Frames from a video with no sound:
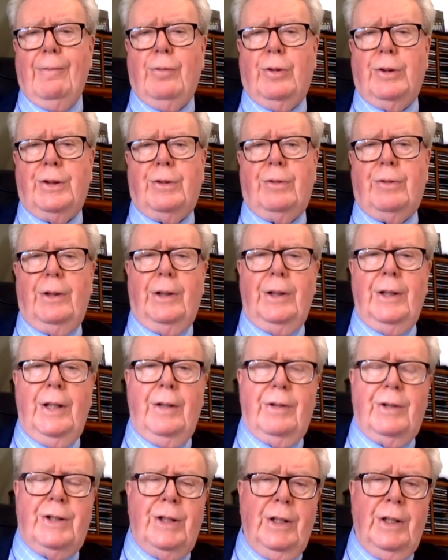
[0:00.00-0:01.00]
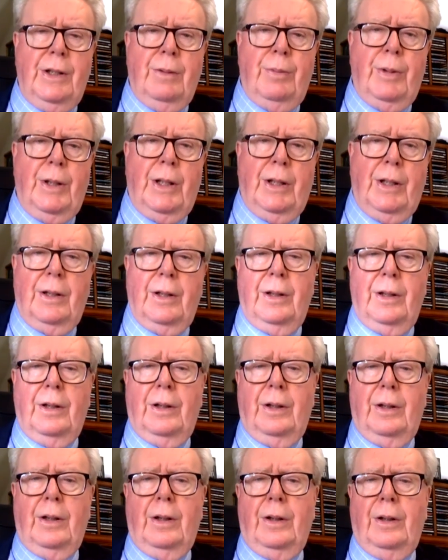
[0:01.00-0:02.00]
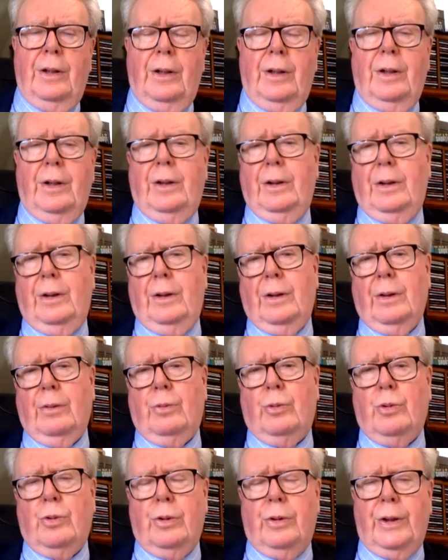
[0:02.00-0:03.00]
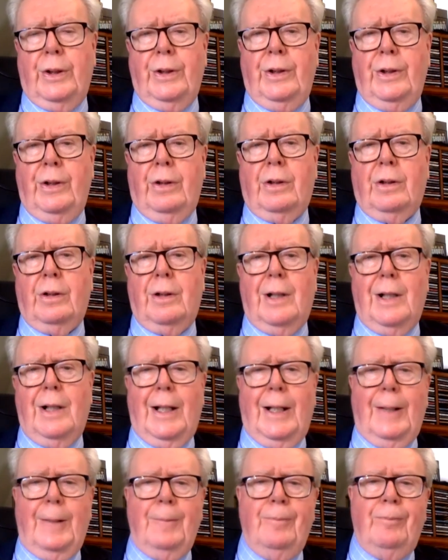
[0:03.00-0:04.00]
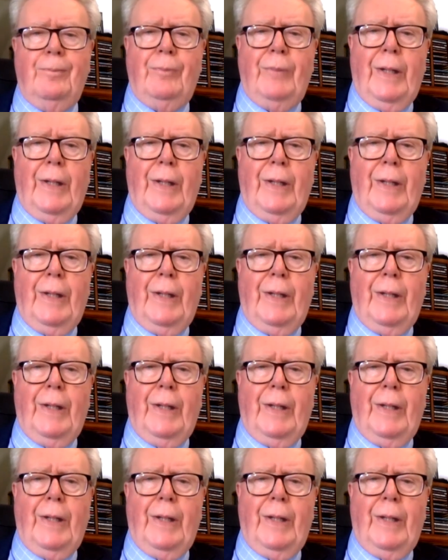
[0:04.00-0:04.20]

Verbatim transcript: What's really interesting about uh, the war in Ukraine